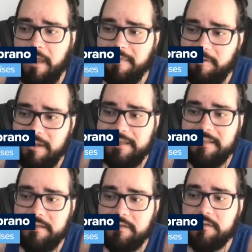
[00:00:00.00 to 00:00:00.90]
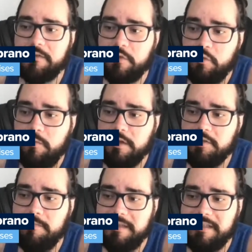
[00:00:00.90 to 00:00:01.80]
and there isn't too
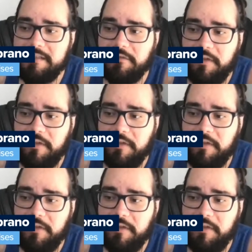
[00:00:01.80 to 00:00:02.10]
much missing